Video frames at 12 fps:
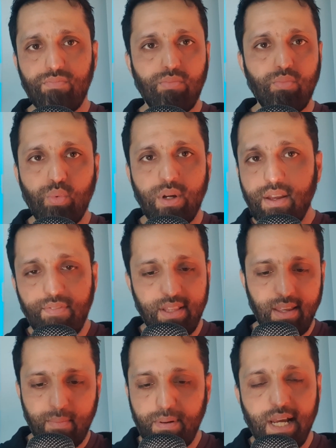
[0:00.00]
whatever
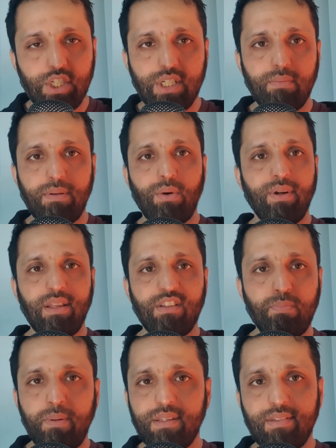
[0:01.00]
they're passionate about, whether it's
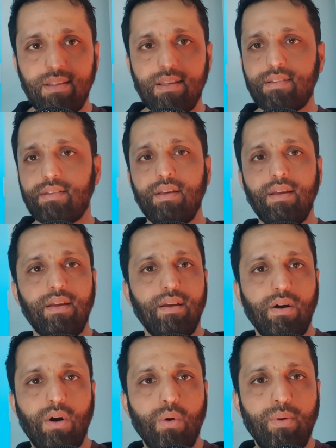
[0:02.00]
business
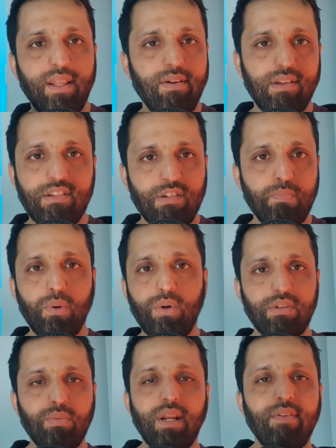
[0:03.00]
or whether it's
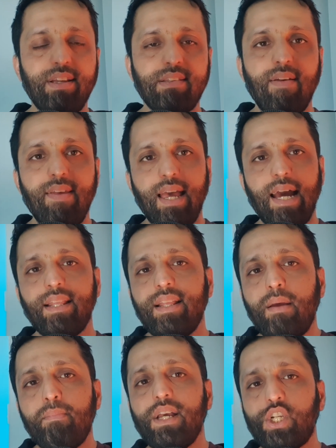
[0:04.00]
sports, whatever it is, and then
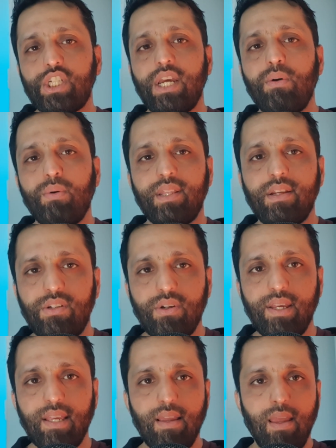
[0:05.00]
they might share what they're
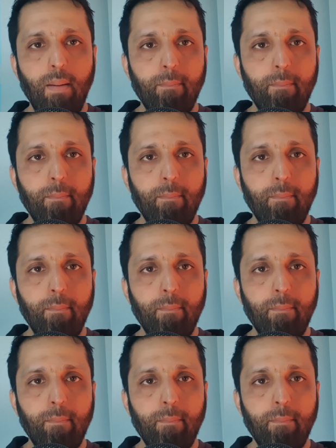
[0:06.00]
doing.